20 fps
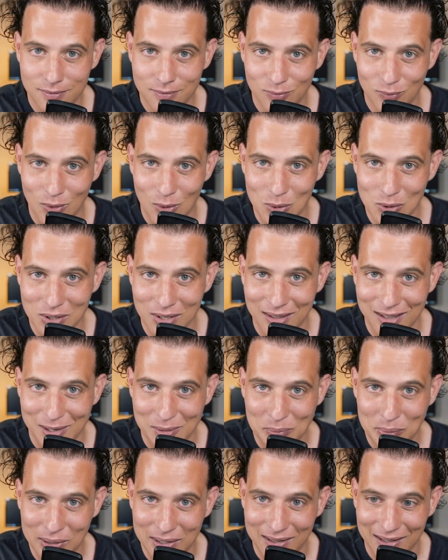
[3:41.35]
I won't say the
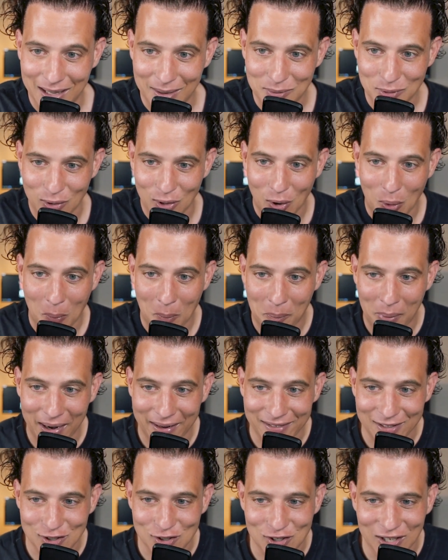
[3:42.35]
complete name so they don't
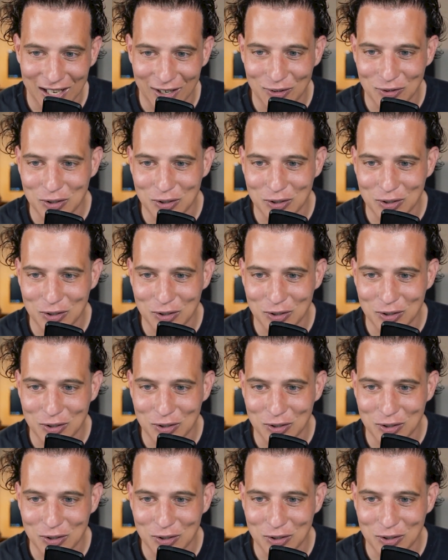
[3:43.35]
ban this channel